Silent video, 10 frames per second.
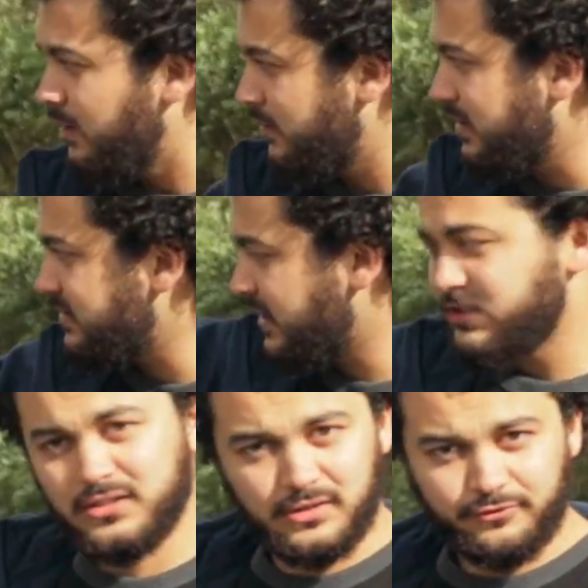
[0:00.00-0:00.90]
there's
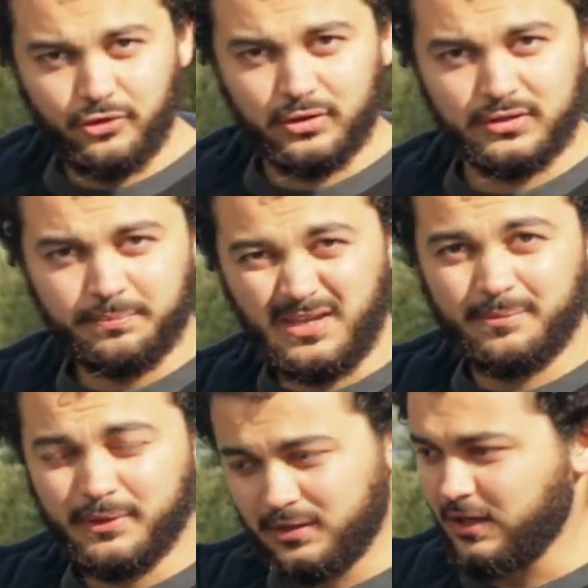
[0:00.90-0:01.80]
engine in the front,
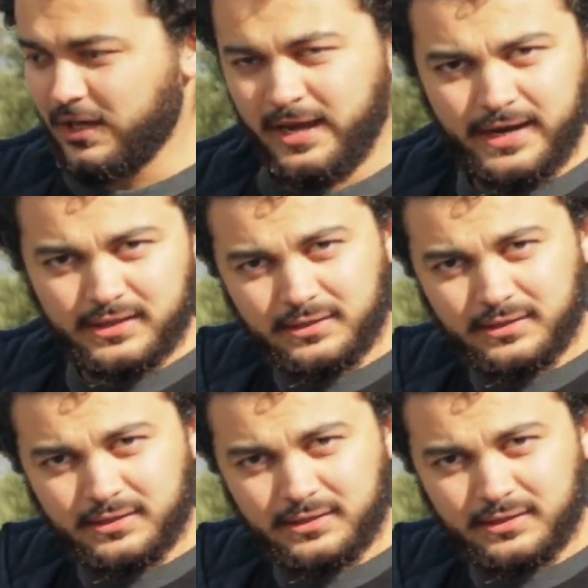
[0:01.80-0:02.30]
people, and